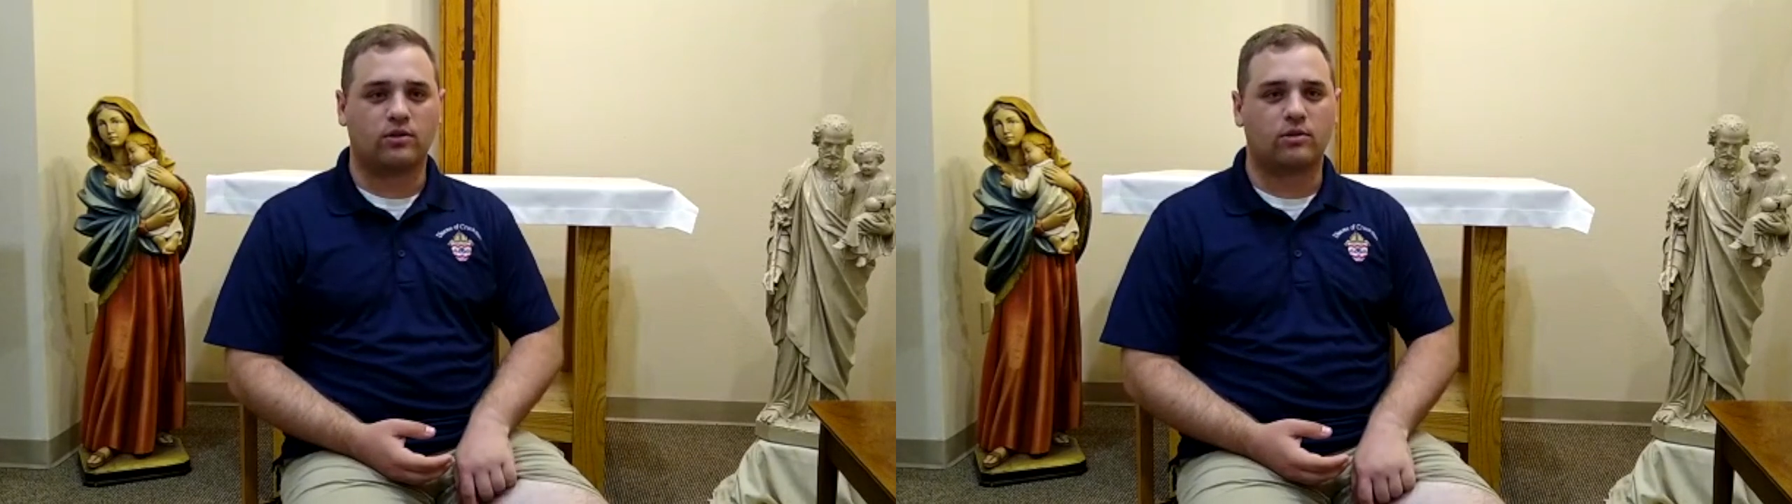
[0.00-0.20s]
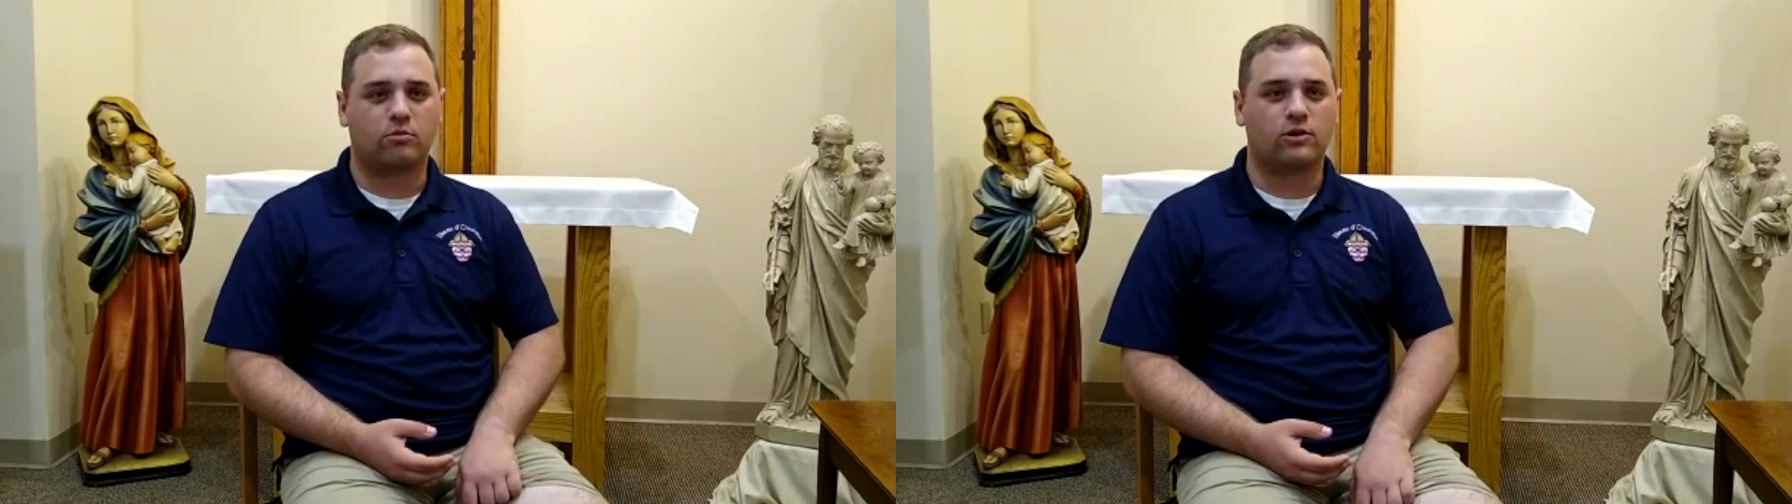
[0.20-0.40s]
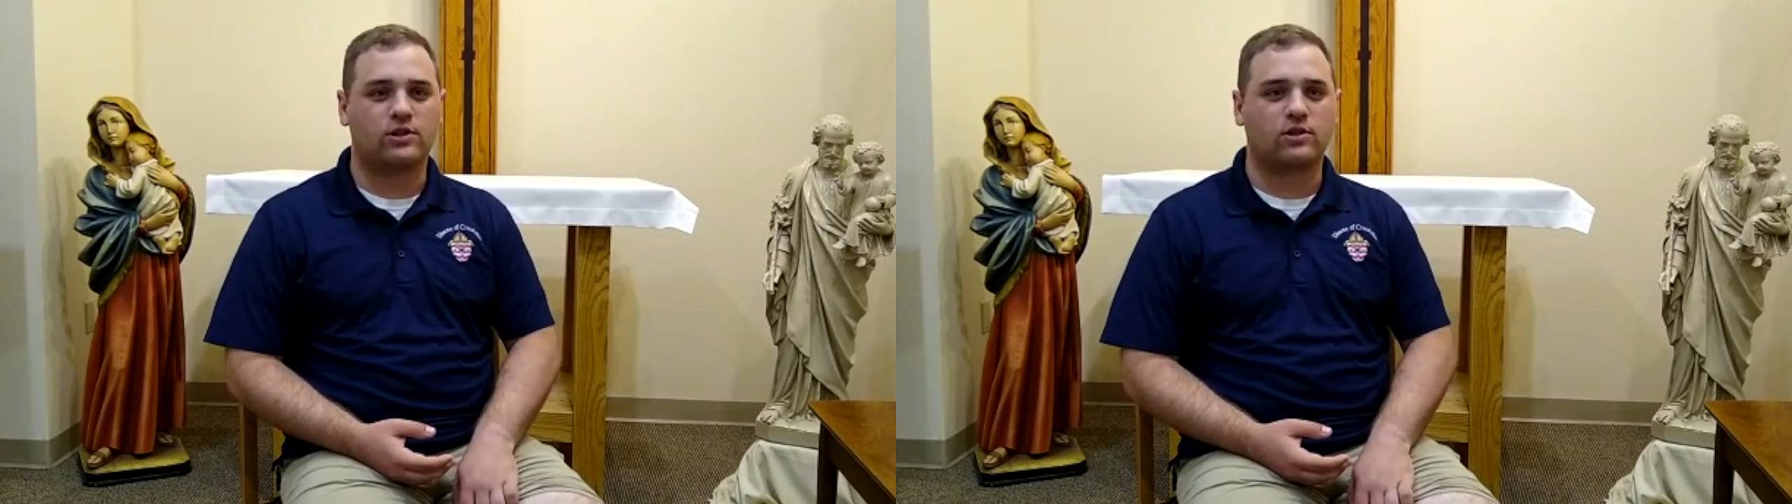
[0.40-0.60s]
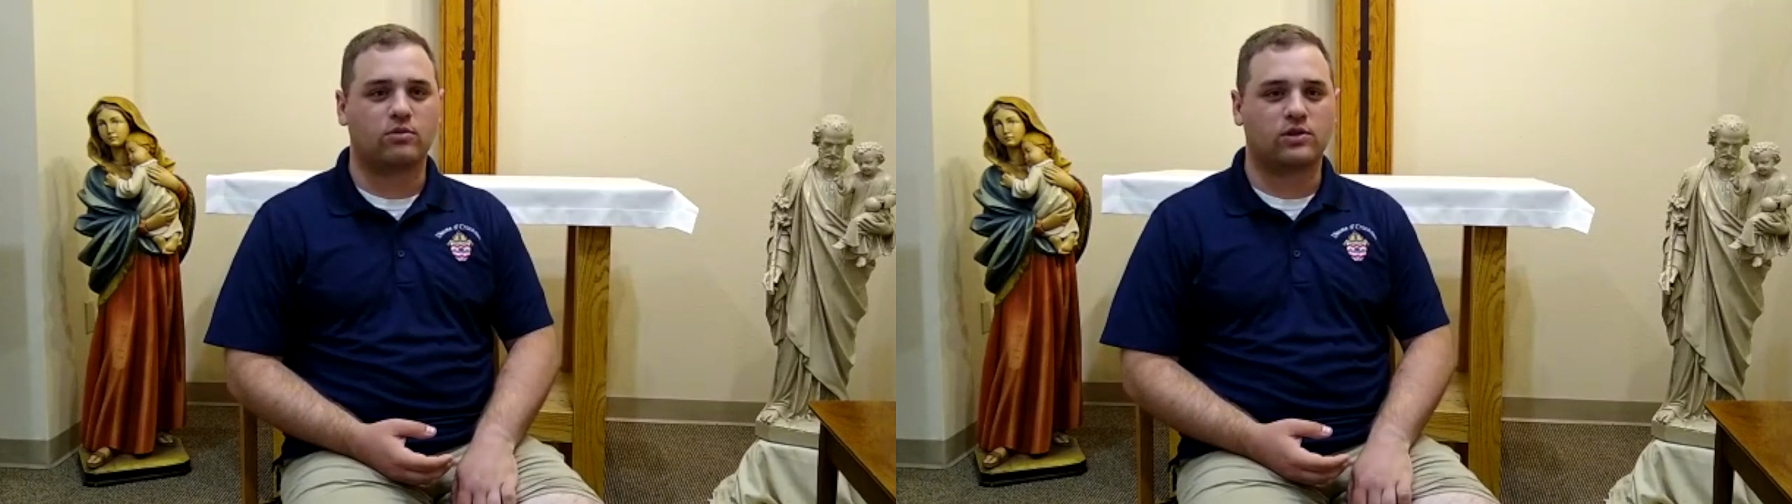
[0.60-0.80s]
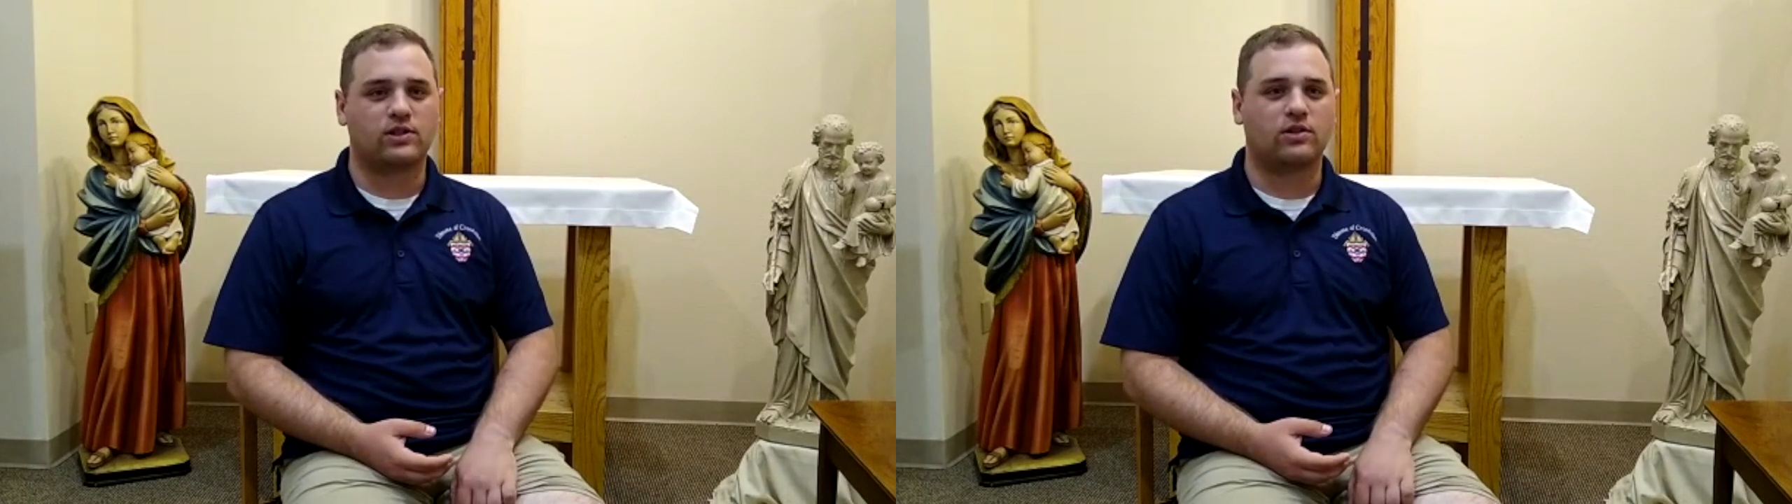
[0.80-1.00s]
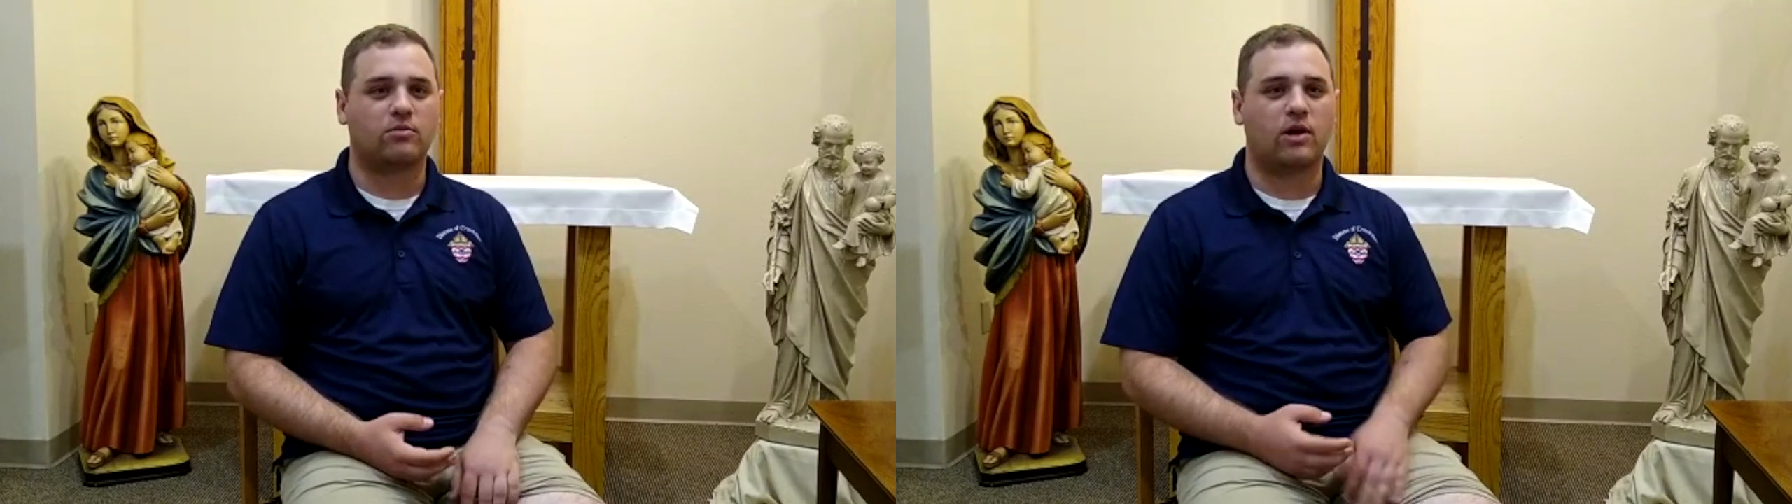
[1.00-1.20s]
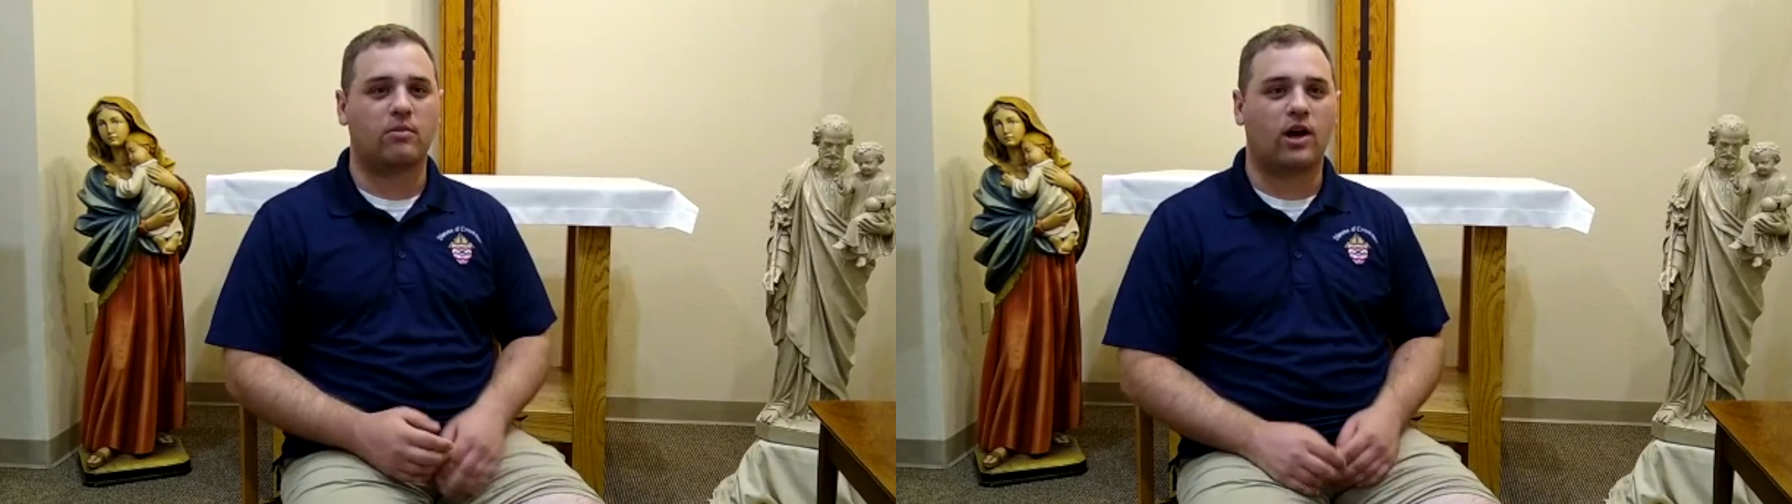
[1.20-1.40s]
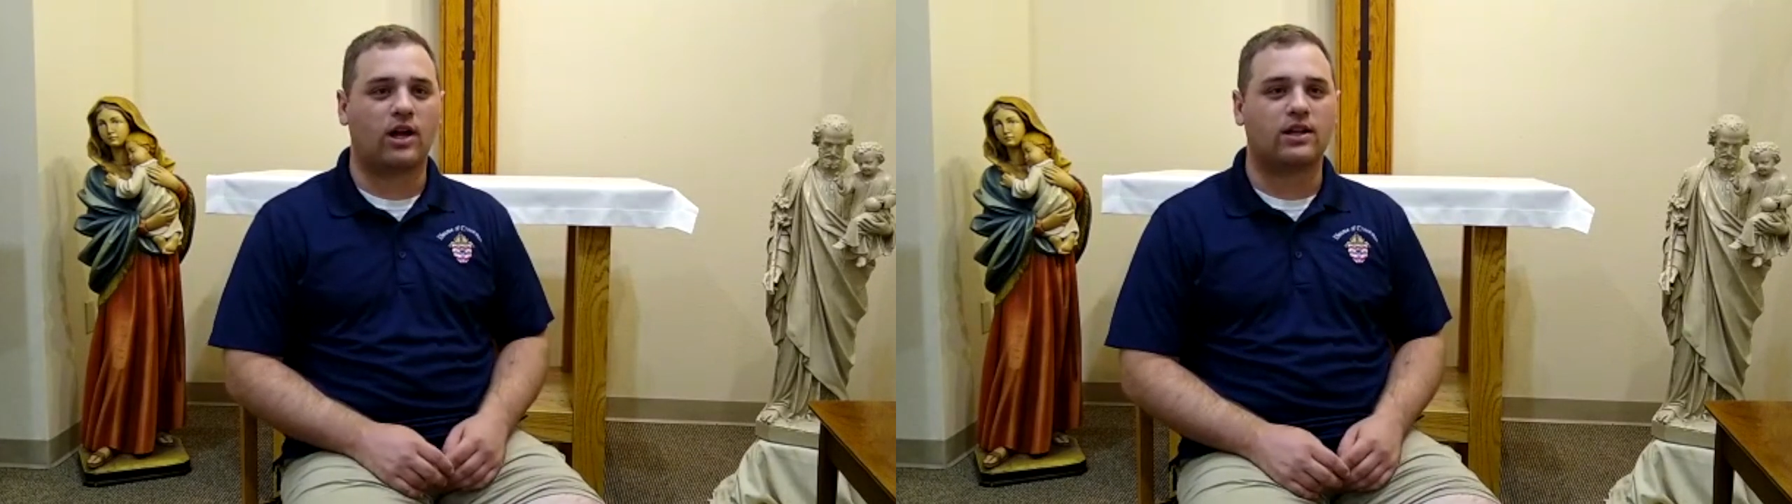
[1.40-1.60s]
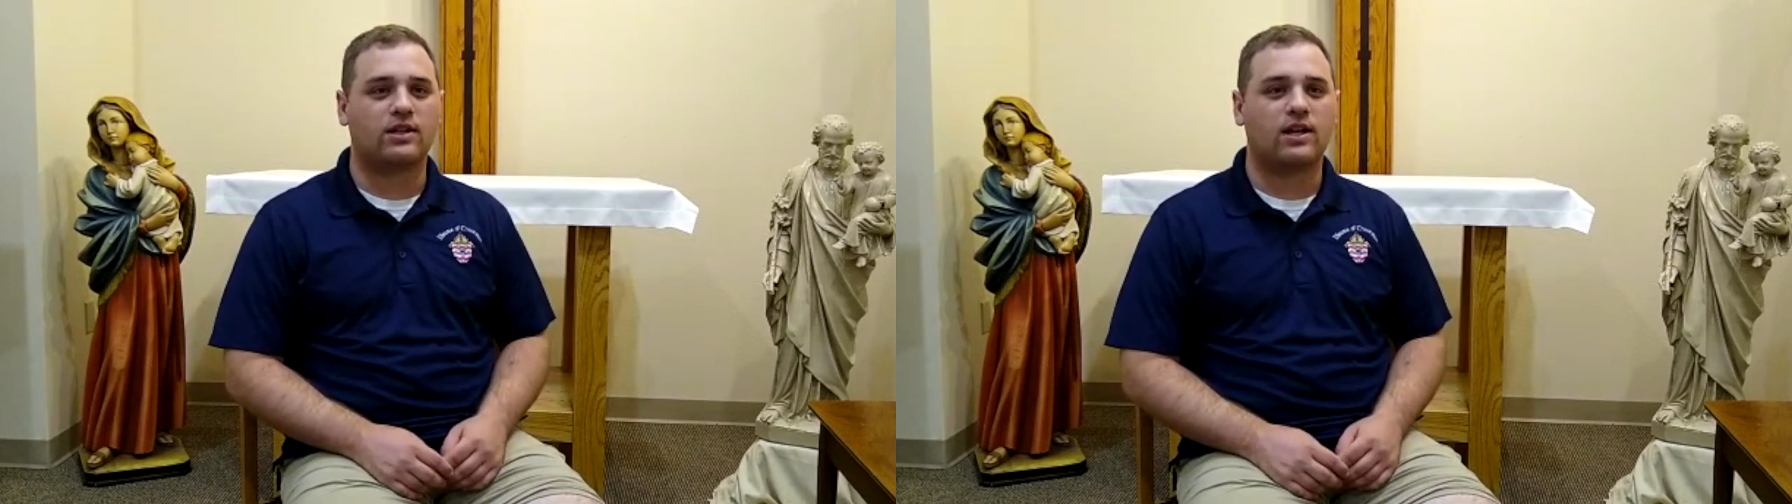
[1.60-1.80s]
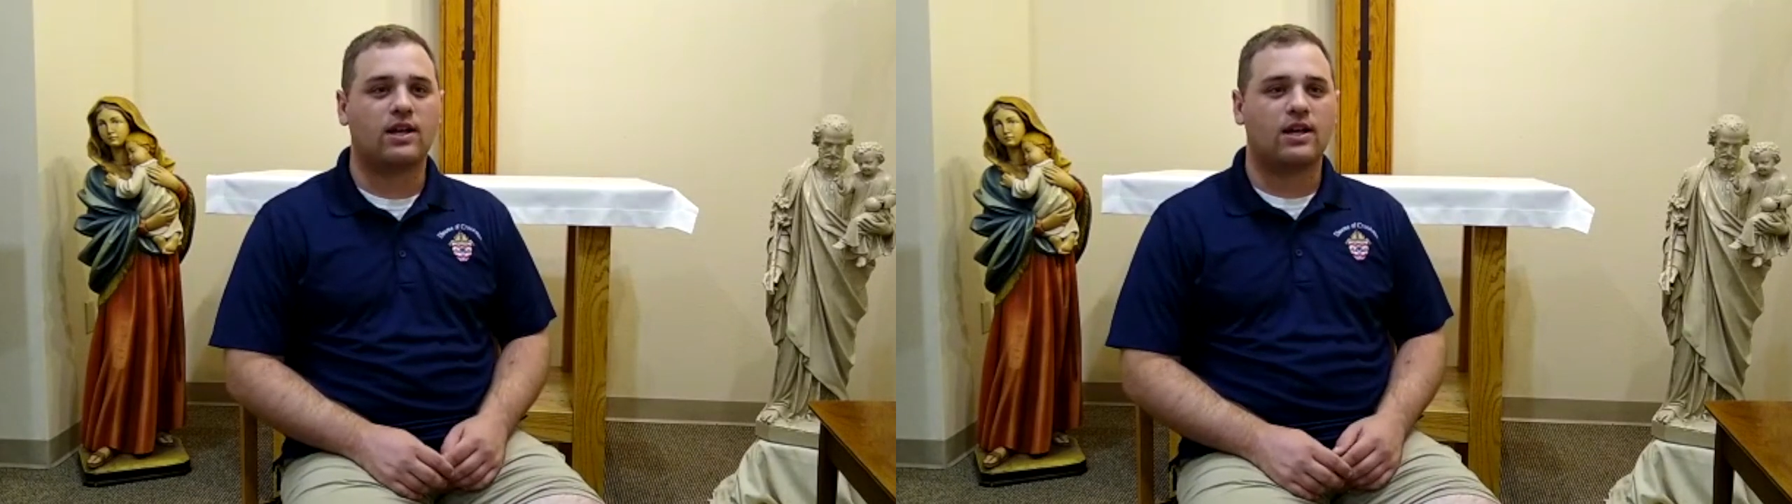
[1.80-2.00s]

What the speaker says: The priesthood was still in my mind,